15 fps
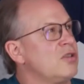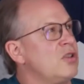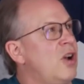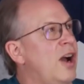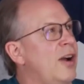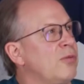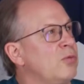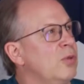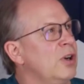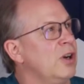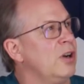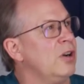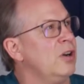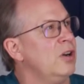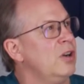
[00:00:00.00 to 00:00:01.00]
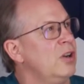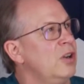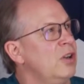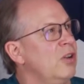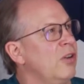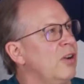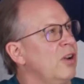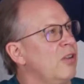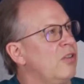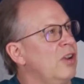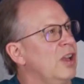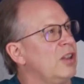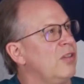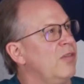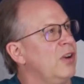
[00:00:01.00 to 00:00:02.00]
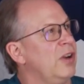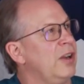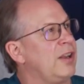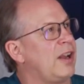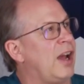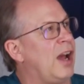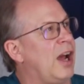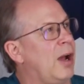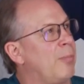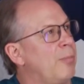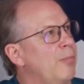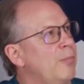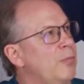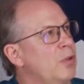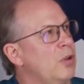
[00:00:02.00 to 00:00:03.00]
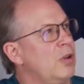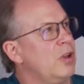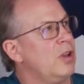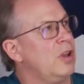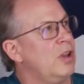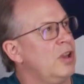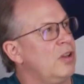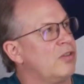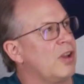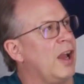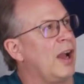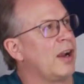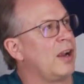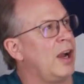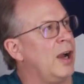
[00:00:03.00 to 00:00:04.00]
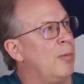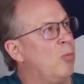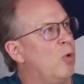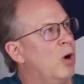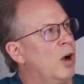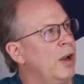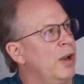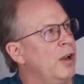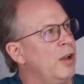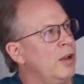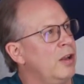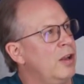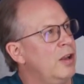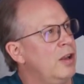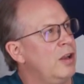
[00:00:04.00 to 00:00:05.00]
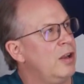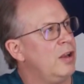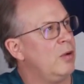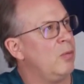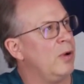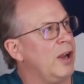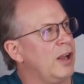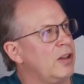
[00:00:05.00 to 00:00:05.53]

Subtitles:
software, you're going to see at the very top, it's got COM1. When I